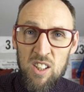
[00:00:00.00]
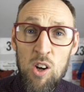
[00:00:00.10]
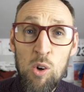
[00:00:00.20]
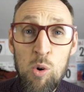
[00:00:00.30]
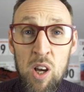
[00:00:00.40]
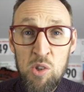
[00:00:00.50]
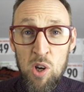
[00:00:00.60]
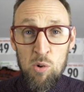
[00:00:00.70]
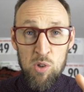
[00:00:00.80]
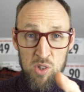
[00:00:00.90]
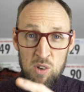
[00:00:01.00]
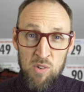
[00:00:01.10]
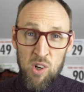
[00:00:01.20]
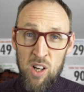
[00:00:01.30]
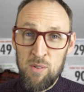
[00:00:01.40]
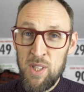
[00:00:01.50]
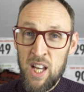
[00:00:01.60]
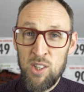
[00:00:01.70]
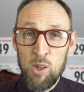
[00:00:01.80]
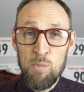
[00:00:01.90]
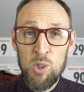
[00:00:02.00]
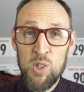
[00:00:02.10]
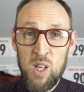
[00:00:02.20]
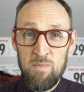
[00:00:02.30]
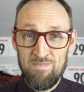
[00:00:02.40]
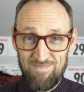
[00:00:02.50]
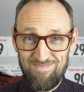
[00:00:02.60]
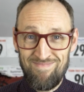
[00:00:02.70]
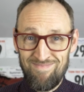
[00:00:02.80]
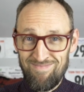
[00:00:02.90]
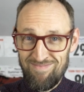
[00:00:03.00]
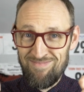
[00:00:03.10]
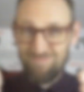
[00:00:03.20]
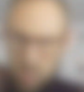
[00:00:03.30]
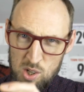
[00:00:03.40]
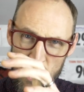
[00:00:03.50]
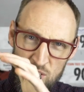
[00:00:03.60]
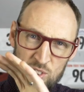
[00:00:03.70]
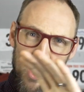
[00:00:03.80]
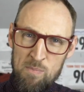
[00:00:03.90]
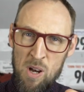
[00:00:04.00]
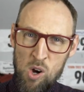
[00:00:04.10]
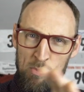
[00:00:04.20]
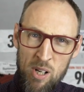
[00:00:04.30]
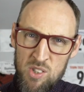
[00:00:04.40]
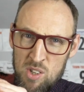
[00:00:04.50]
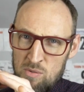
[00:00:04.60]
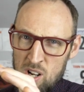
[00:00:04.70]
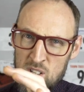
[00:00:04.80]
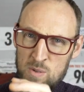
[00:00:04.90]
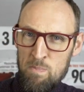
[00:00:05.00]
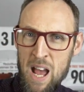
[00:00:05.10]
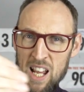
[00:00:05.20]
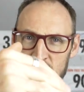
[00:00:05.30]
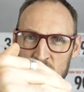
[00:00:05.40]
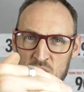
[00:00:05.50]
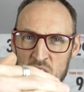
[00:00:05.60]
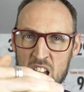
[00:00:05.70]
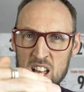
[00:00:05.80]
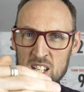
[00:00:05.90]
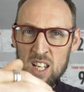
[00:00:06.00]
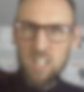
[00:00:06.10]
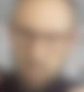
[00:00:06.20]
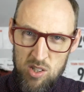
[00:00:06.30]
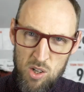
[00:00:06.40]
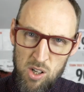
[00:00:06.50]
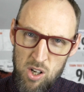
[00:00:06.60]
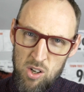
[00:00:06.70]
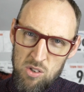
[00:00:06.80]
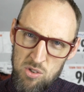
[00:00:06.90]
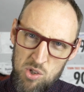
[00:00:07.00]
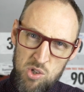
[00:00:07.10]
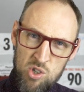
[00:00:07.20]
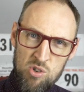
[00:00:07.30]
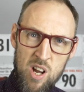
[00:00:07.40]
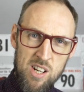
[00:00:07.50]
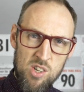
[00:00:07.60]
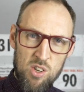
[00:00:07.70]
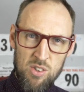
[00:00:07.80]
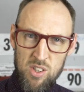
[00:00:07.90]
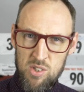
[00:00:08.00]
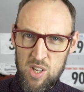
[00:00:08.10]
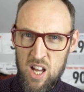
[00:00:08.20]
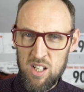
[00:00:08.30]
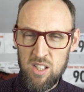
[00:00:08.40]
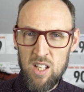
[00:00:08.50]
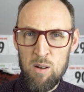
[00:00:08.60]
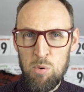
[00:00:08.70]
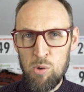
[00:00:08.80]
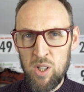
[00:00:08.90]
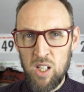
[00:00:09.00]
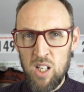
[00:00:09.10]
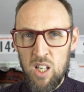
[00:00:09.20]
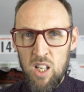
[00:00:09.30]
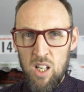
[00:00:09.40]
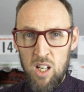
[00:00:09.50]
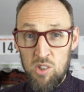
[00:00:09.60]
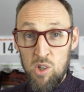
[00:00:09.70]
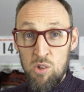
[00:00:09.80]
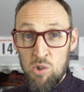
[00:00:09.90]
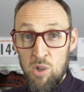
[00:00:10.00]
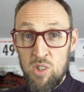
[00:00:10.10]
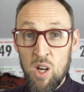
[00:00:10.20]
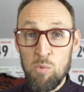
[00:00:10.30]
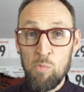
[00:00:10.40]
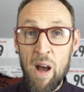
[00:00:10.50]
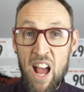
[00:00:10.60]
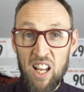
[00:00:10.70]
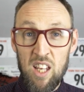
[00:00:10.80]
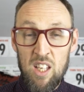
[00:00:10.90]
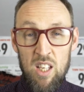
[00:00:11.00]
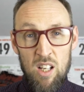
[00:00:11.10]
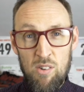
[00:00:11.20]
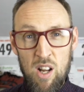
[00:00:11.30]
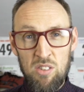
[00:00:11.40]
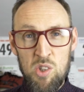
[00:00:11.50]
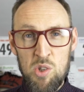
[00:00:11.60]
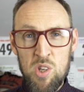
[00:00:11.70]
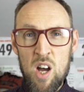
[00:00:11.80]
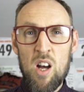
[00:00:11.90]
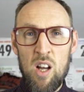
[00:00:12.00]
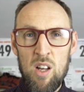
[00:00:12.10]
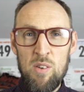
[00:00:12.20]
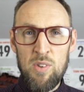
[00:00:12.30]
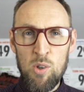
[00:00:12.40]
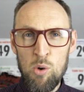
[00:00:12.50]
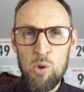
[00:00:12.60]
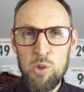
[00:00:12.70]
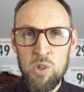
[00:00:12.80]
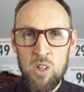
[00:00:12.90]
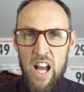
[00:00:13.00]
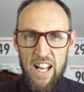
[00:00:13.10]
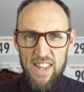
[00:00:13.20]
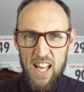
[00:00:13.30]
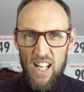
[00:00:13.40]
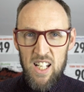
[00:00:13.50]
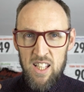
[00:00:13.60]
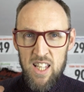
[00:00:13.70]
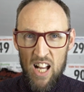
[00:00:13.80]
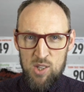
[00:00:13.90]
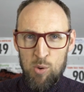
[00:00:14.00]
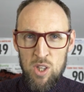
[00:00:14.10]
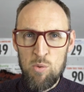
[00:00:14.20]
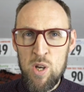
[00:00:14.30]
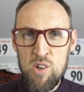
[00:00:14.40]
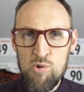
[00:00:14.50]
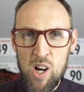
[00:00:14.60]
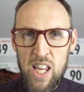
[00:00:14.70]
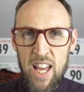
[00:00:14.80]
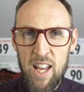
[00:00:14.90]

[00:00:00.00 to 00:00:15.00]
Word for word: Not quite as cold as you've got over there though, Monty. So that third mile brings the runners back to the sand. There's a long stretch on the sand at that point. So you sort of double back around the start of the course, and then that's when the wind really